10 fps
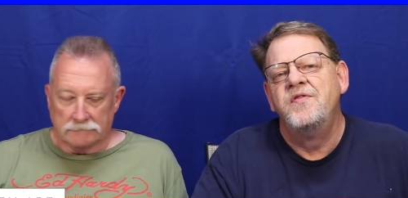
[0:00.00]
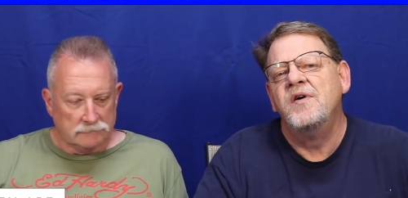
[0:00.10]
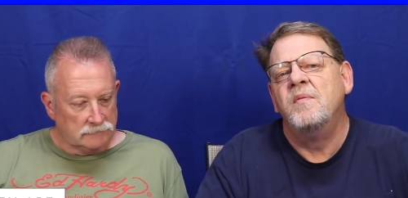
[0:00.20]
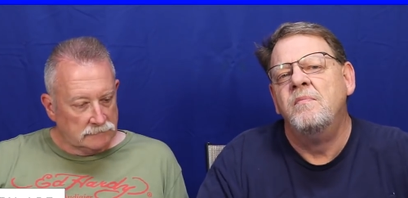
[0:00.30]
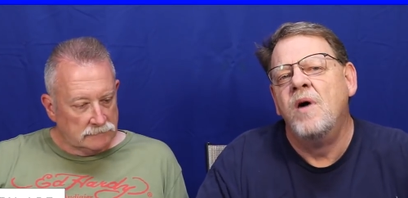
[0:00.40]

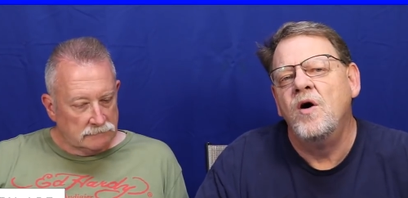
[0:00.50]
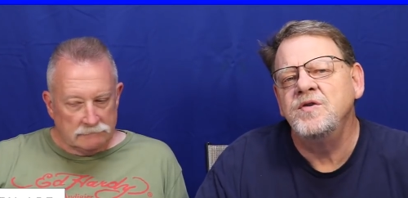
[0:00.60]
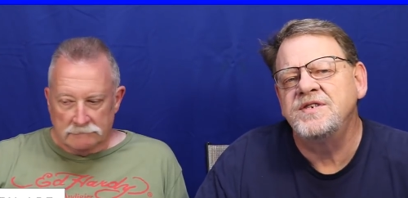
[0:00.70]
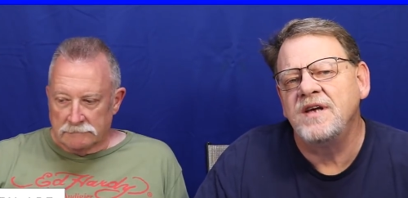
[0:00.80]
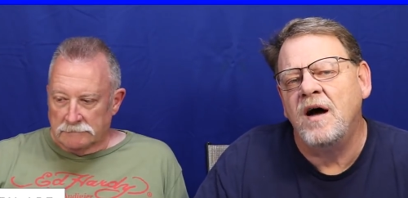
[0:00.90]
Speaker 1: the
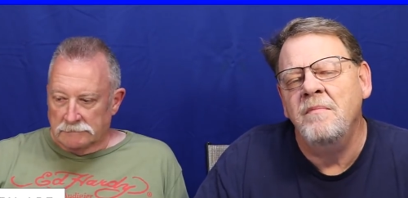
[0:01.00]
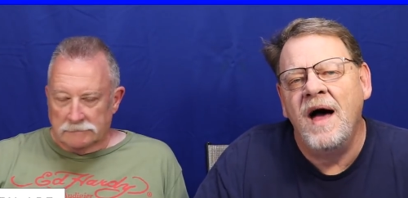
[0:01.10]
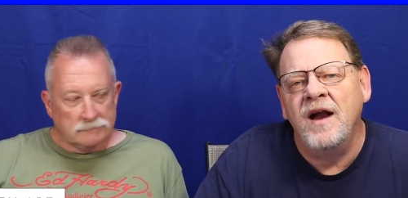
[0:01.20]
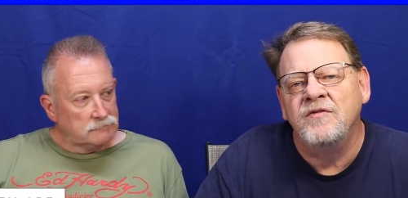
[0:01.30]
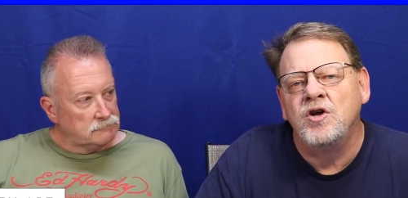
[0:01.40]
most
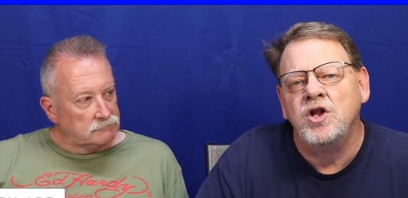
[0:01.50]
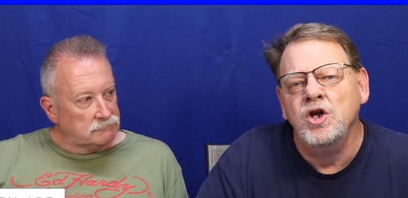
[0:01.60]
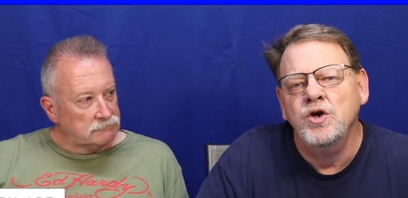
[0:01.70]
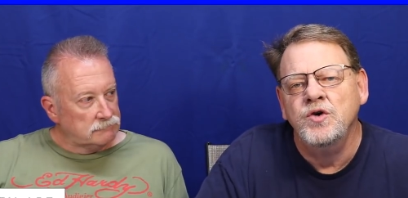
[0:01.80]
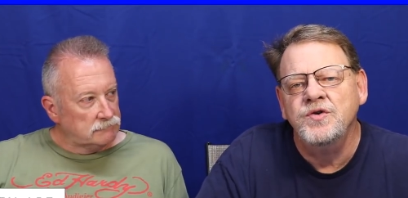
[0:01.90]
amount of
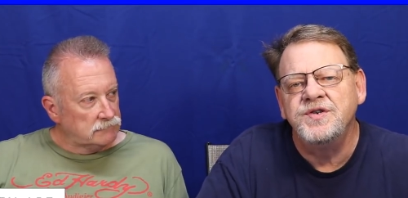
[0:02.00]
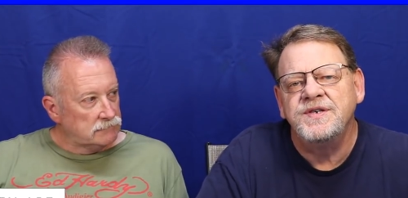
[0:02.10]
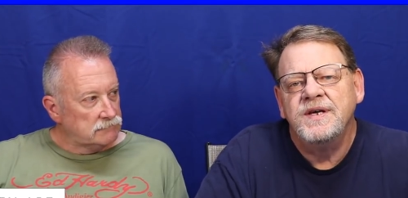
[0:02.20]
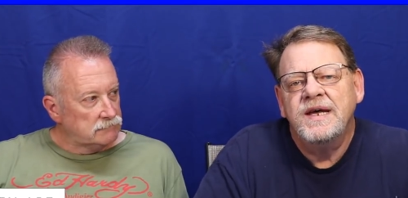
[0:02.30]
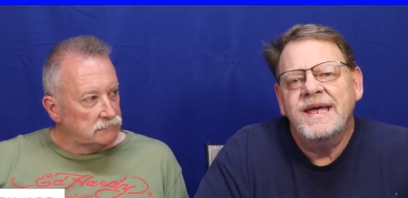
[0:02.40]

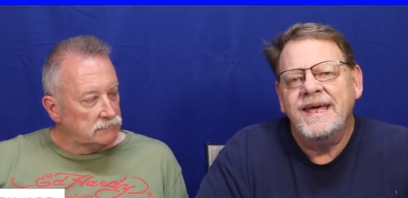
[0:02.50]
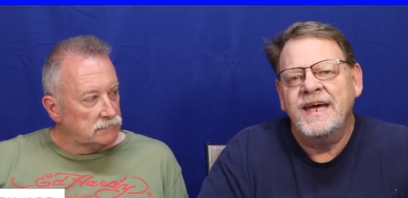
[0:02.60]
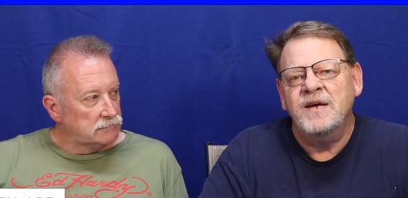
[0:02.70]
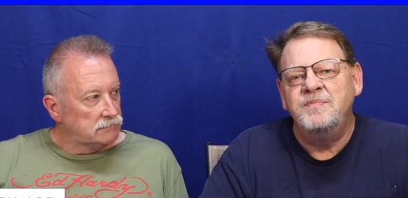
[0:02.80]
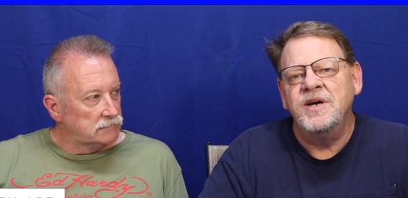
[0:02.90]
clues
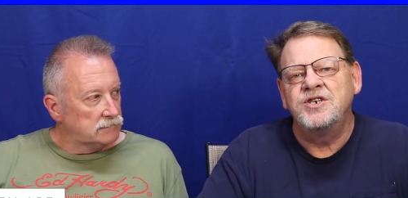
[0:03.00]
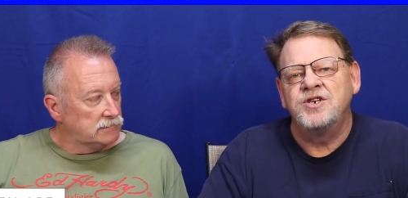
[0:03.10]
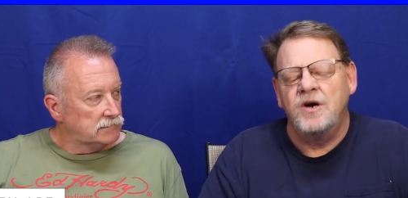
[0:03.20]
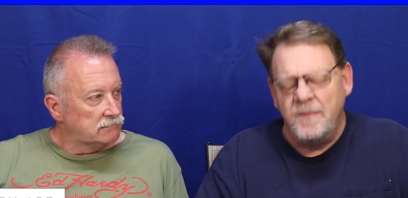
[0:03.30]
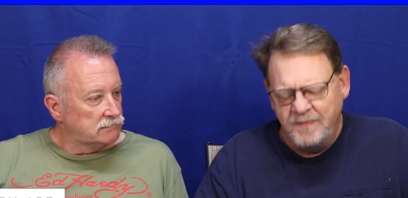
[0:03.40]
in a
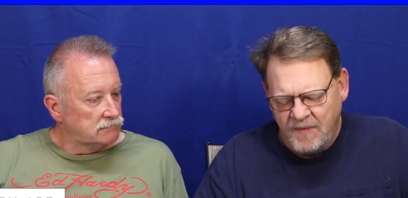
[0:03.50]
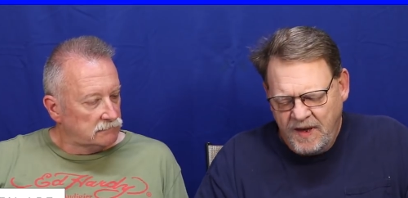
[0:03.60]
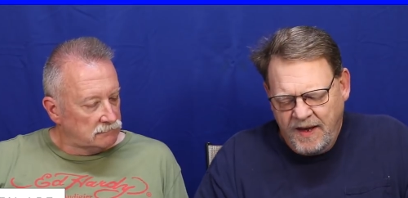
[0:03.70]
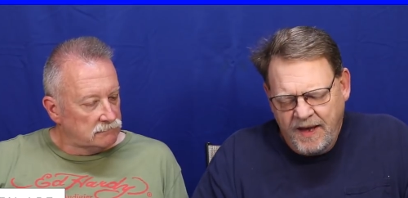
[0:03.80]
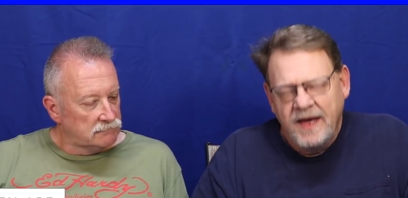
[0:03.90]
picture,
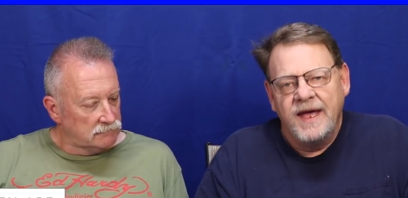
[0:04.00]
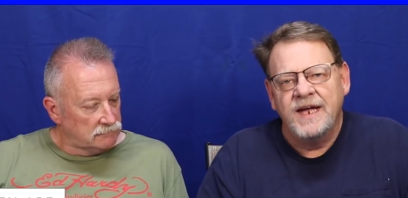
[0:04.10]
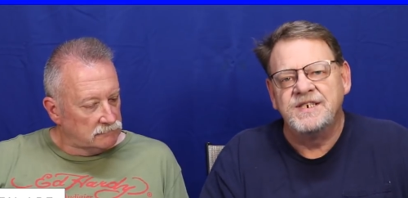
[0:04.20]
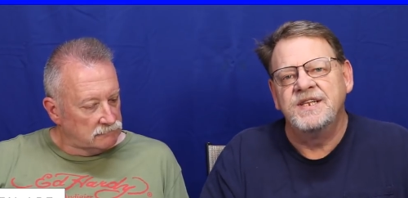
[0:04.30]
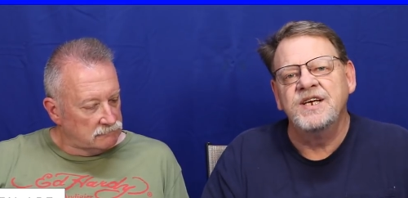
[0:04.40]

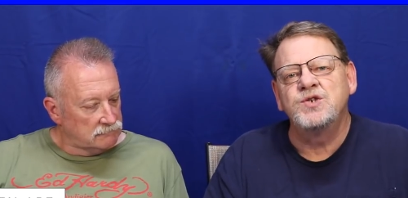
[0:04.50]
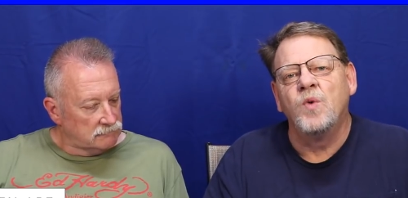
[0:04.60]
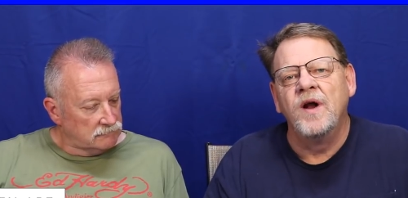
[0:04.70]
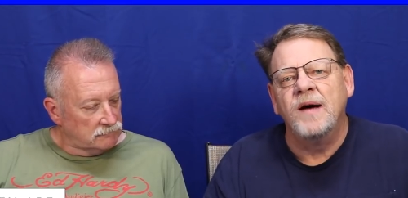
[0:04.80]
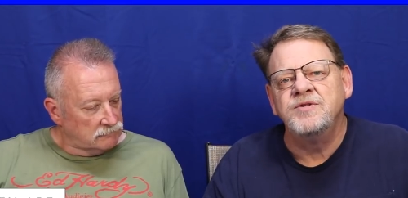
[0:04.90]
it's this
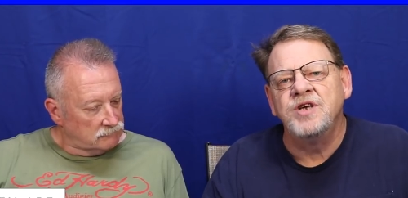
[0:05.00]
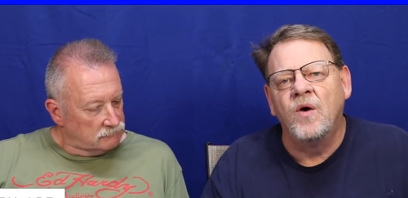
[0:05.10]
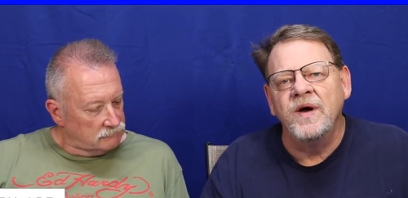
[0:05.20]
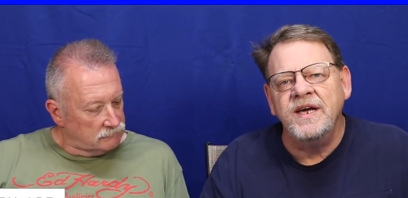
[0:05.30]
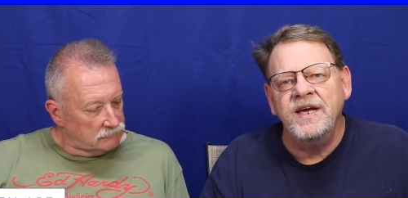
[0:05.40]
one I'm
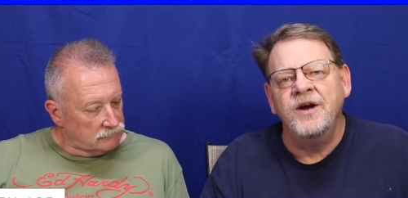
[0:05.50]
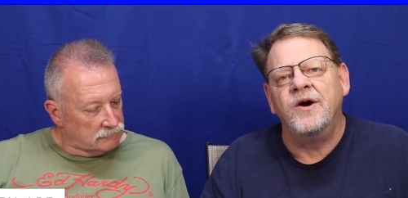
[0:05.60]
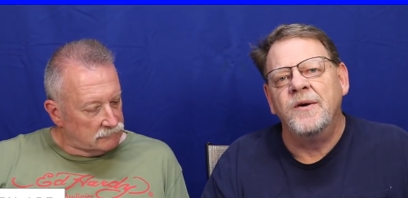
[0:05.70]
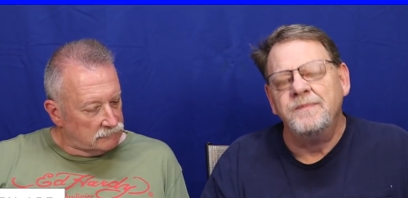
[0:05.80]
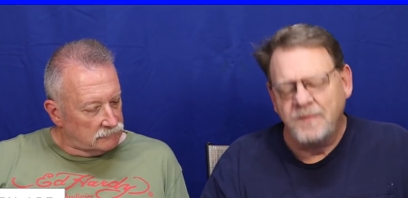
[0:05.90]
showing
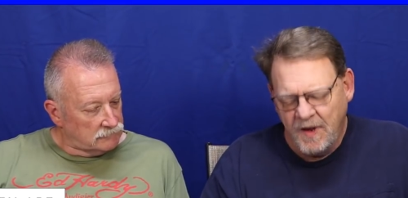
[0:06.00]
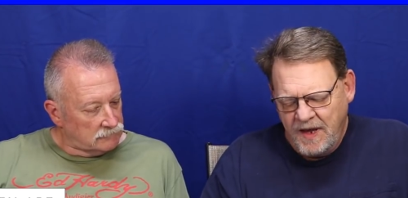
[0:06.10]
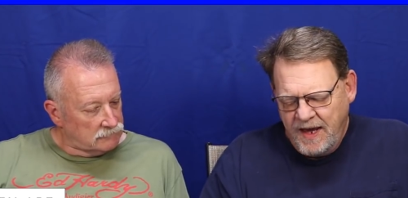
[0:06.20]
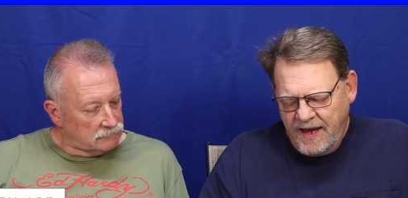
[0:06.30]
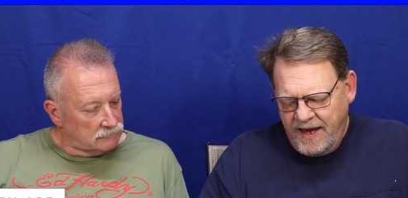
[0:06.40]
here,
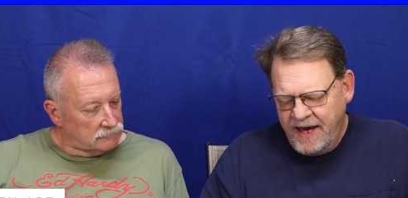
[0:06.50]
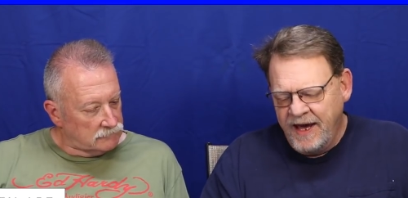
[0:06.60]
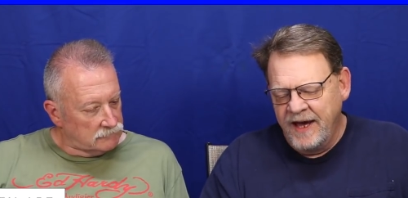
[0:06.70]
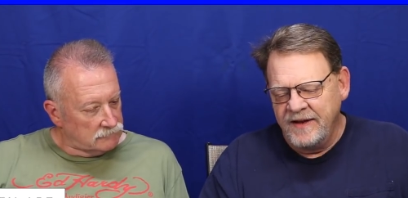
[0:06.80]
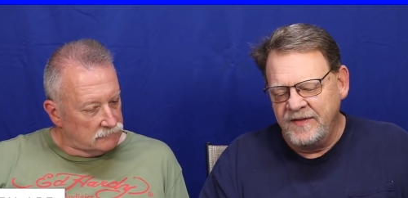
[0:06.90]

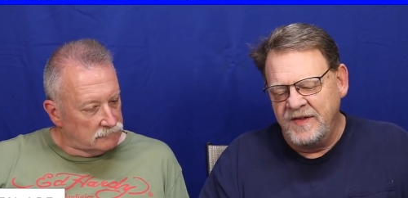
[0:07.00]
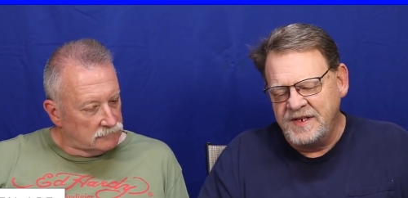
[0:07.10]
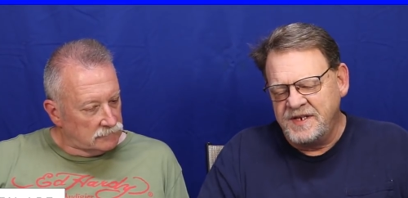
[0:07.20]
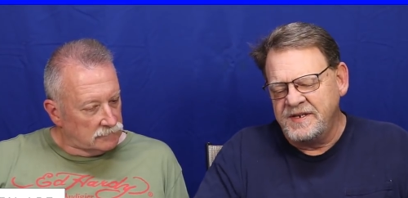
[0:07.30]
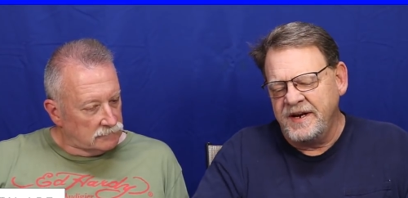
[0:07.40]
and
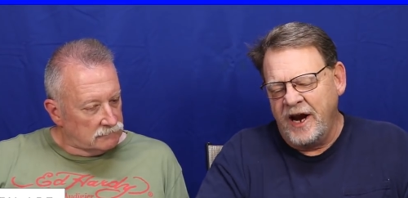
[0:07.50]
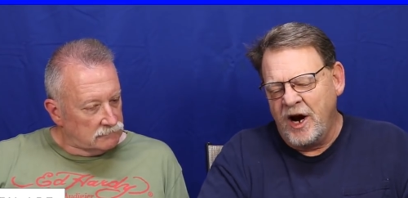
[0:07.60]
this is an